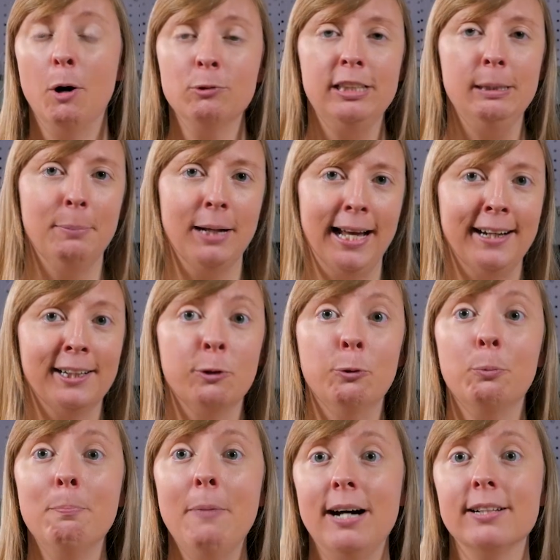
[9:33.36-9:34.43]
multiplayer,
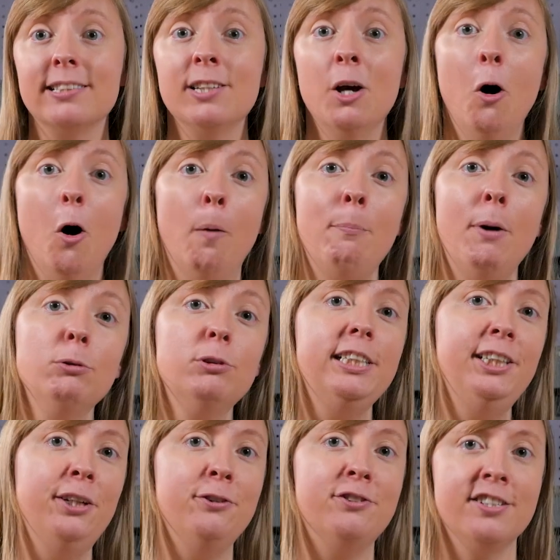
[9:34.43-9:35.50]
called MUDs, or
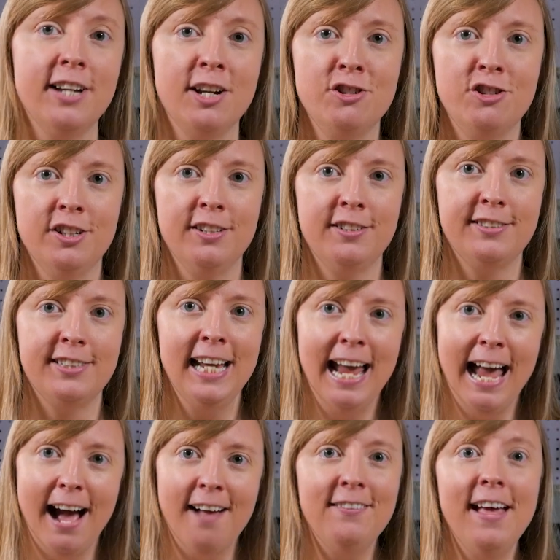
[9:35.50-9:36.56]
multi-user dungeons,
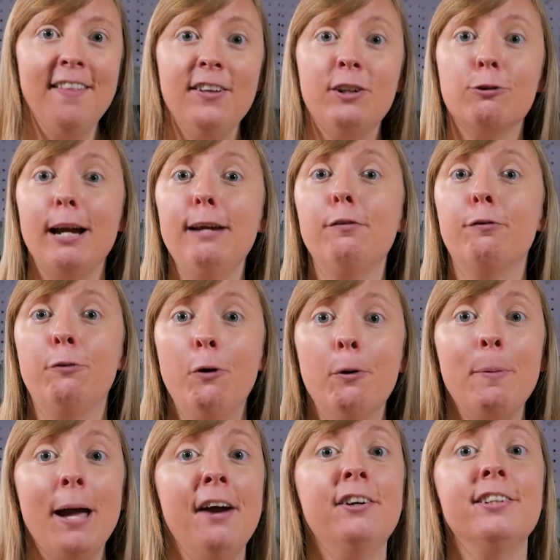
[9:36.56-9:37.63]
and they're the great
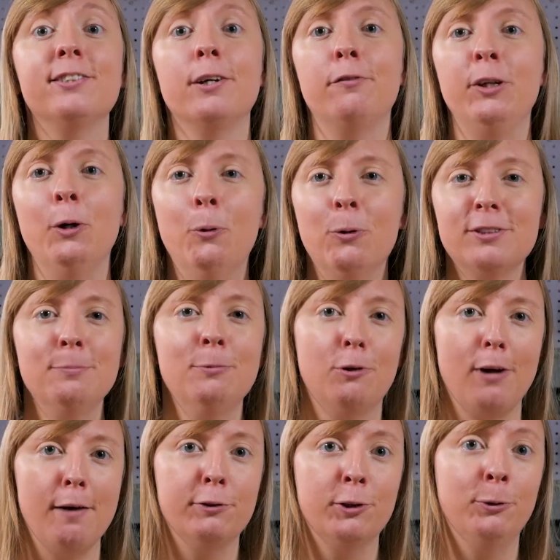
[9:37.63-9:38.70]
forebearers of the awesome
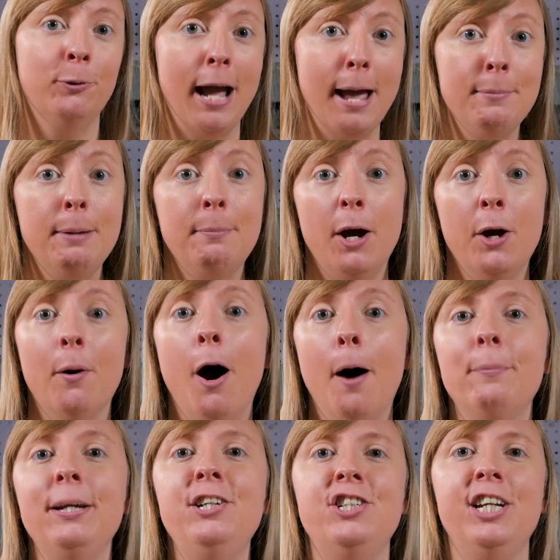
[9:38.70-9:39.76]
graphical M M O R
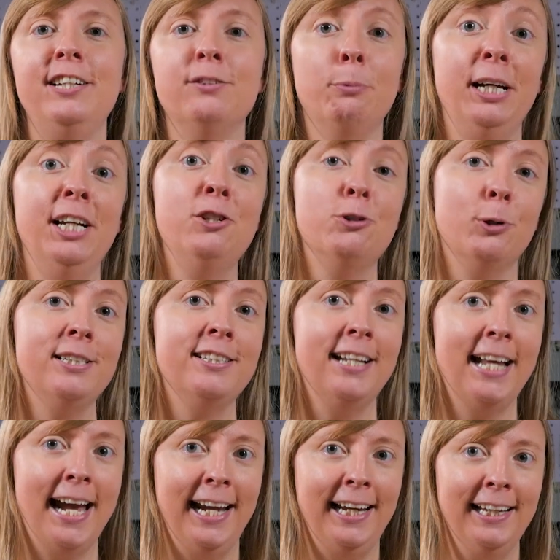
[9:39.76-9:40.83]
P Gs we enjoy
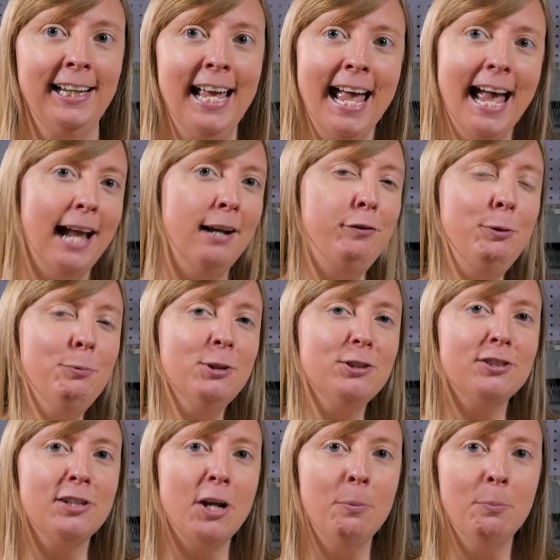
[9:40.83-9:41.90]
today. And if you want
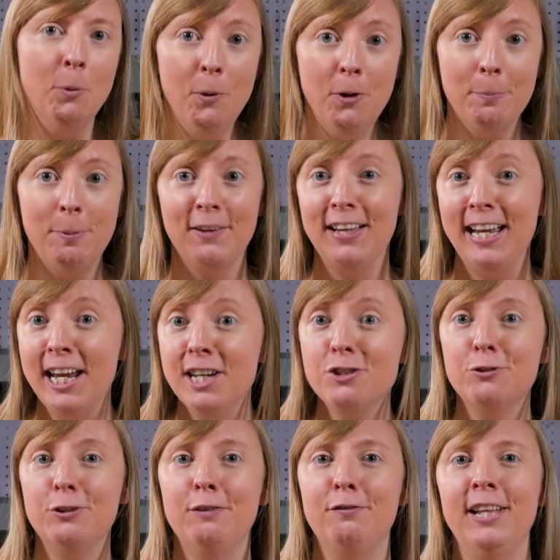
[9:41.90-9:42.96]
to know more about the
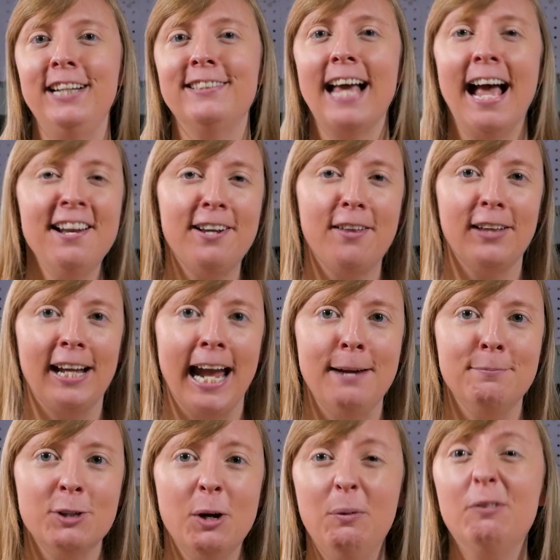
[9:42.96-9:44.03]
history of these and other
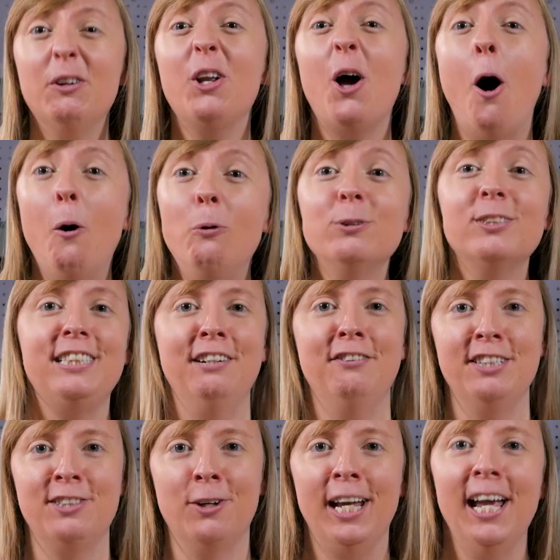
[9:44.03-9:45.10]
games, we've got a whole
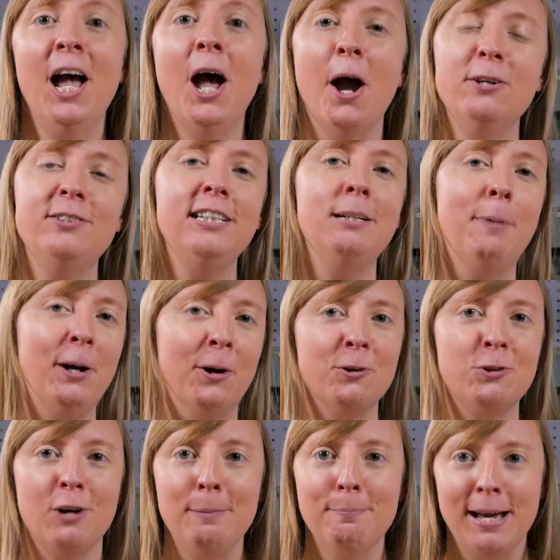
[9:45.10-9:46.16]
series on it, hosted by Andre